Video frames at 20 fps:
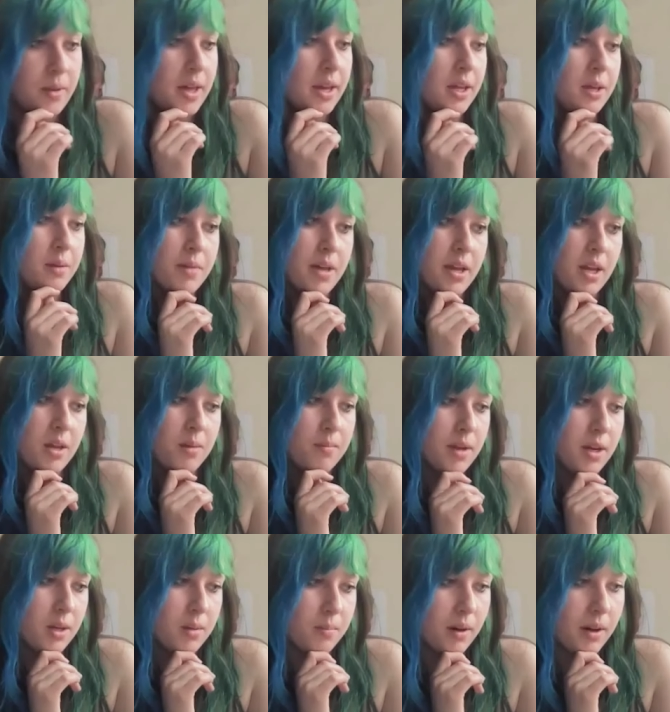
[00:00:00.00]
Many, many,
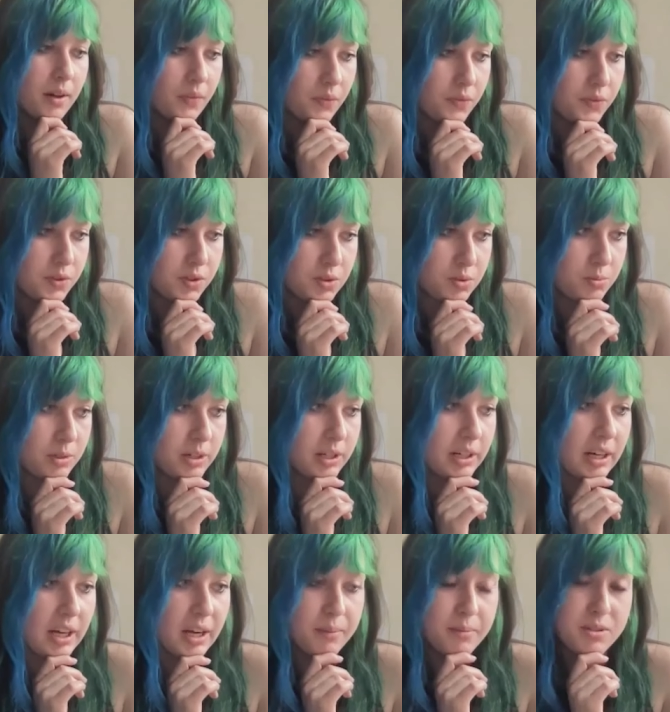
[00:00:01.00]
many months
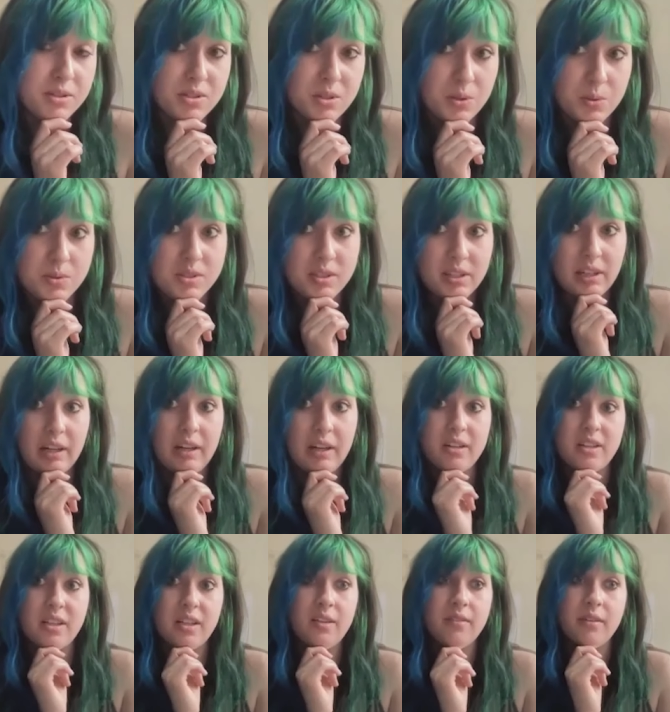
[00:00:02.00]
where I was too
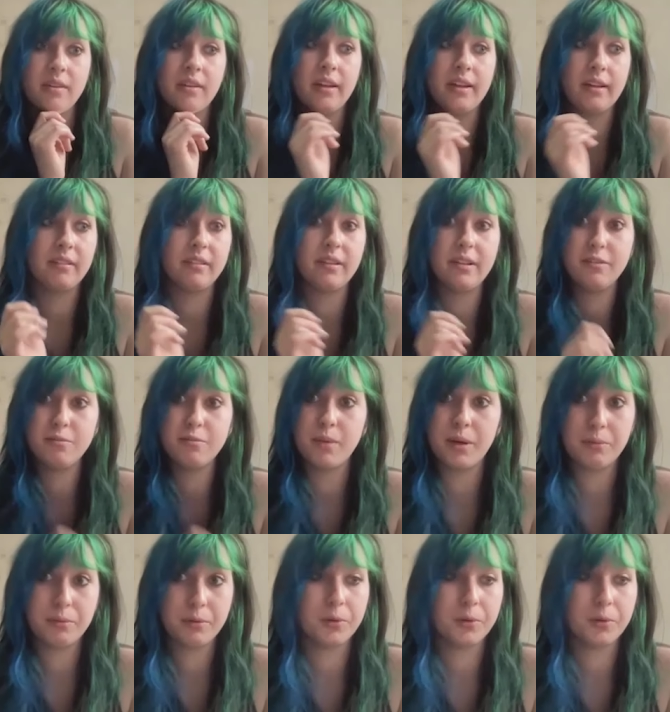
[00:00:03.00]
scared to even like leave my